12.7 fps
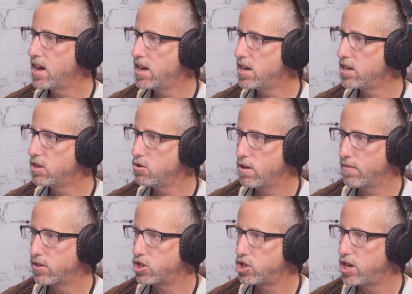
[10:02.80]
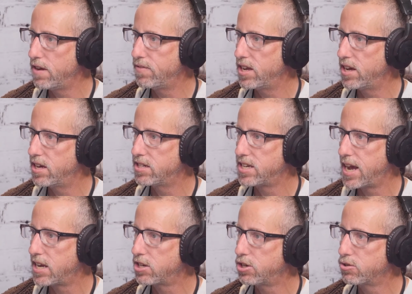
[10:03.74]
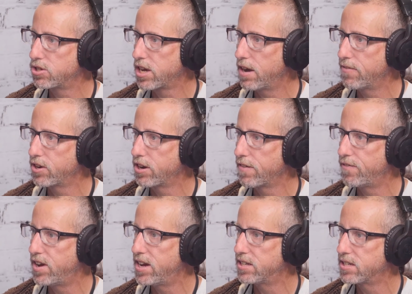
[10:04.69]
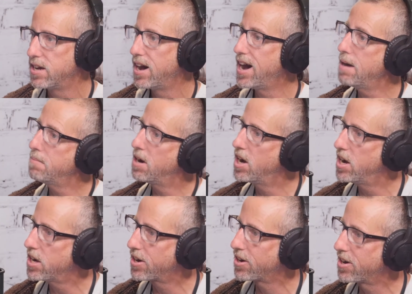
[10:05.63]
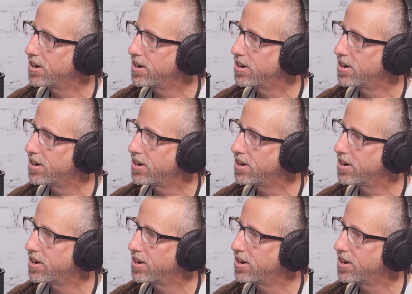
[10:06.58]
you have a shaved head, tattoos covering your face. I'm a hugger.